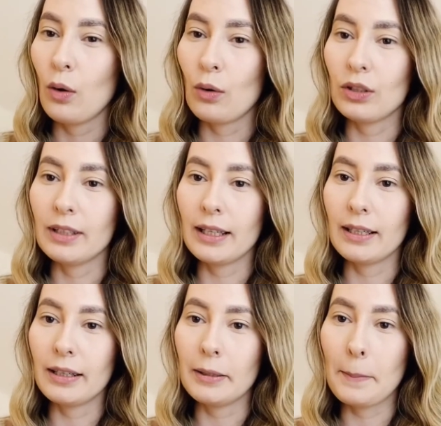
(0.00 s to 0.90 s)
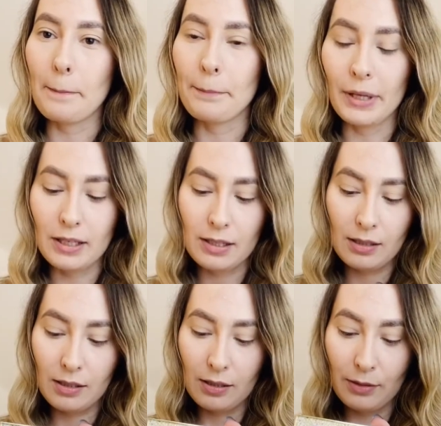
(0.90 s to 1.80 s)
on a daily
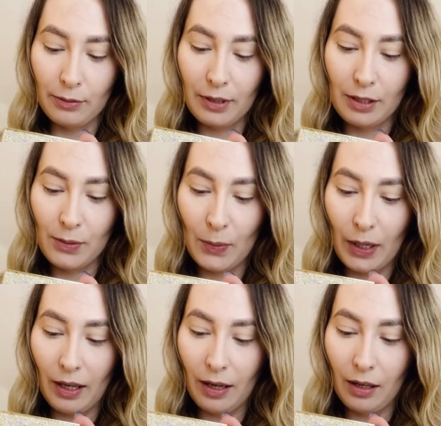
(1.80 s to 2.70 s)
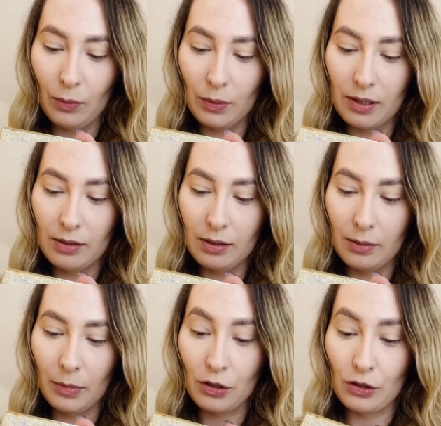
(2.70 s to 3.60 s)
basis, so that's why I was
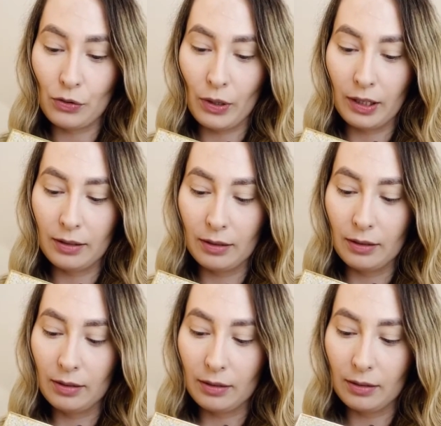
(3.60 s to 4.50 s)
much attracted